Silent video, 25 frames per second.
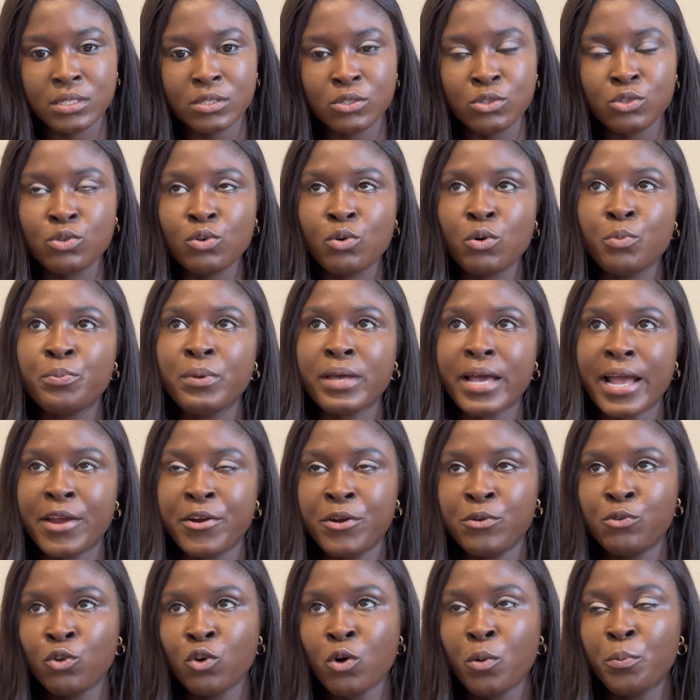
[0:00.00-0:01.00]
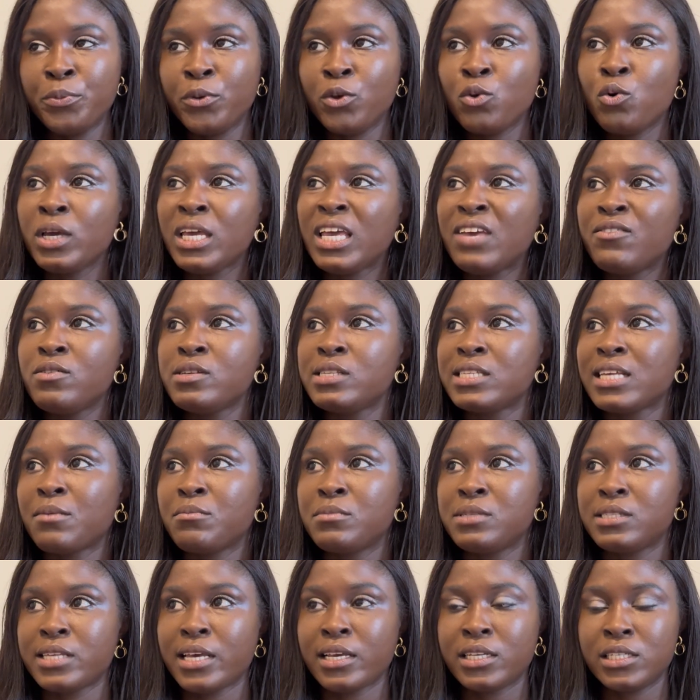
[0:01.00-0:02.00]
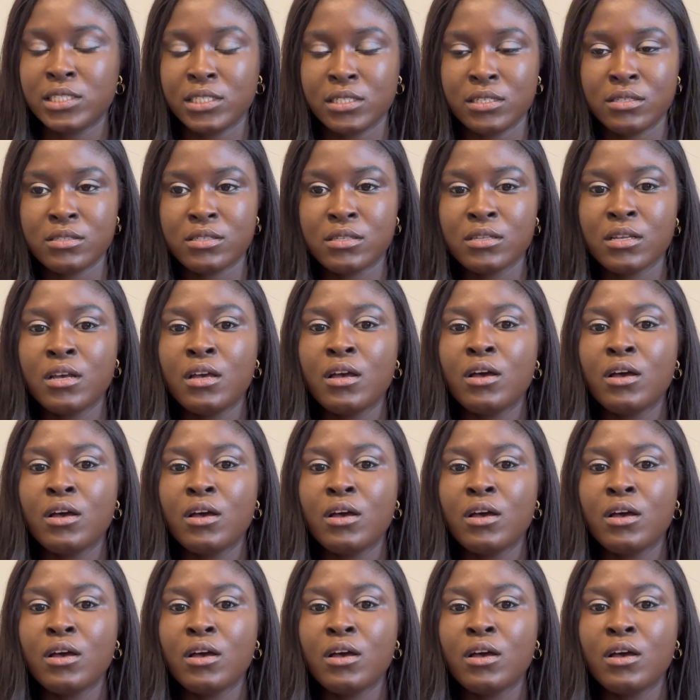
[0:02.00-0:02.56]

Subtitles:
So I know Pure will give you some sections,